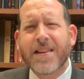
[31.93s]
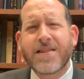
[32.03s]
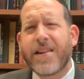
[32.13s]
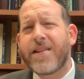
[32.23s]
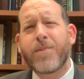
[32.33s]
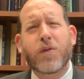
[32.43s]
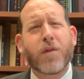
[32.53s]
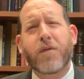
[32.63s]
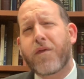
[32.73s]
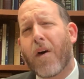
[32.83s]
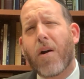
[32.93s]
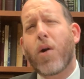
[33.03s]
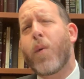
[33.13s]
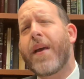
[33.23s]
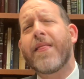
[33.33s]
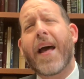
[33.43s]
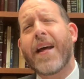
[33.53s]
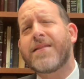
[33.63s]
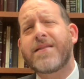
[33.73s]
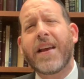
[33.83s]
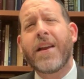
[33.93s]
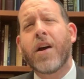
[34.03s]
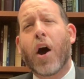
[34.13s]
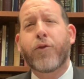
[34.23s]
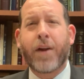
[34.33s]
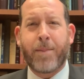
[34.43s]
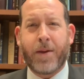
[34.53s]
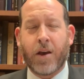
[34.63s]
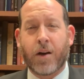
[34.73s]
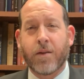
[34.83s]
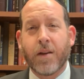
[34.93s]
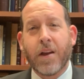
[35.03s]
chassidim to faraway lands in Arabia